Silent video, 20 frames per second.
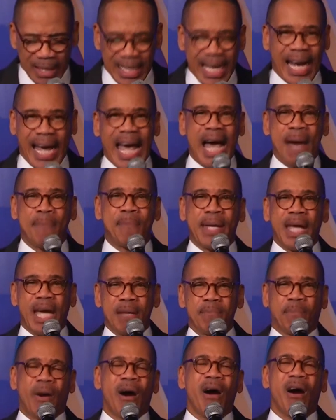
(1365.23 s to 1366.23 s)
They're happy
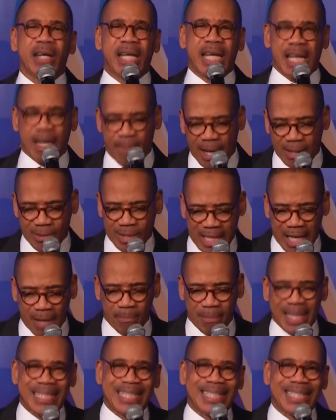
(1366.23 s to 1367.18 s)
and partying about something.